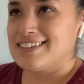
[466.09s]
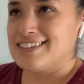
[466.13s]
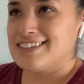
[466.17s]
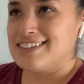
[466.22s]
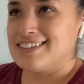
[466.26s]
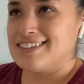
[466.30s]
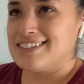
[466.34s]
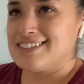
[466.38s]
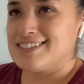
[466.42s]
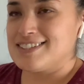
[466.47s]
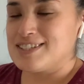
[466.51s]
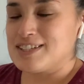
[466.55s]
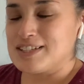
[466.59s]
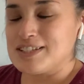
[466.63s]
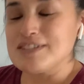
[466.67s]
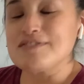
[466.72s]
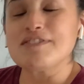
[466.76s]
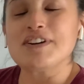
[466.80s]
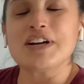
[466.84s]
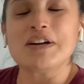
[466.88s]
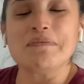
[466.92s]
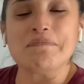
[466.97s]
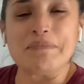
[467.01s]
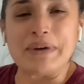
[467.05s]
it's
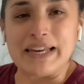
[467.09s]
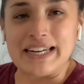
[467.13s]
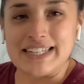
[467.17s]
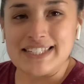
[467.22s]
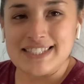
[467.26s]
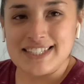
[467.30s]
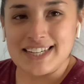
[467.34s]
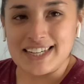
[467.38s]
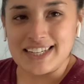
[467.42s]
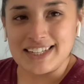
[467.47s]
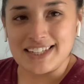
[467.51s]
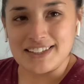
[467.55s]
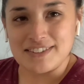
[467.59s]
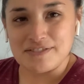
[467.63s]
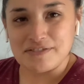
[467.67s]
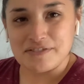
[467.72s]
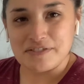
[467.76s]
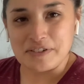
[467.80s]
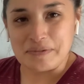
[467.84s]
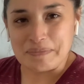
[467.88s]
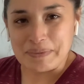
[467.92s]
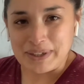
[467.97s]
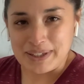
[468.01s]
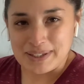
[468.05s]
very meditative
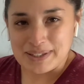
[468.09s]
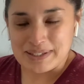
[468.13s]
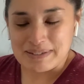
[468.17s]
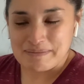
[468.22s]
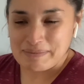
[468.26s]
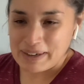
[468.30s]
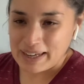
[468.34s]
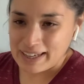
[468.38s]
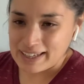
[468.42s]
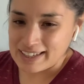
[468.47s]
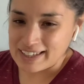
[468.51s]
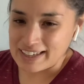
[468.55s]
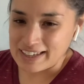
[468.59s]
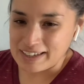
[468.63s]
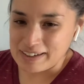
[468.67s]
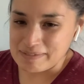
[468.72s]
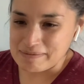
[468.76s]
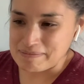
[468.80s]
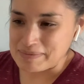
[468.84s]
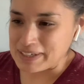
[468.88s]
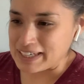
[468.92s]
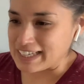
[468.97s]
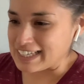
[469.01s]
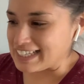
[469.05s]
for me to make it,
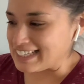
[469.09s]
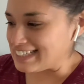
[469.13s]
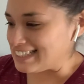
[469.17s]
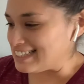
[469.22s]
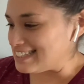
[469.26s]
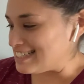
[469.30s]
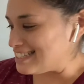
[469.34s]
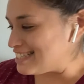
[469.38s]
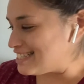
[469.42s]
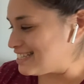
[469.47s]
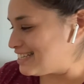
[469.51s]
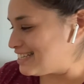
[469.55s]
because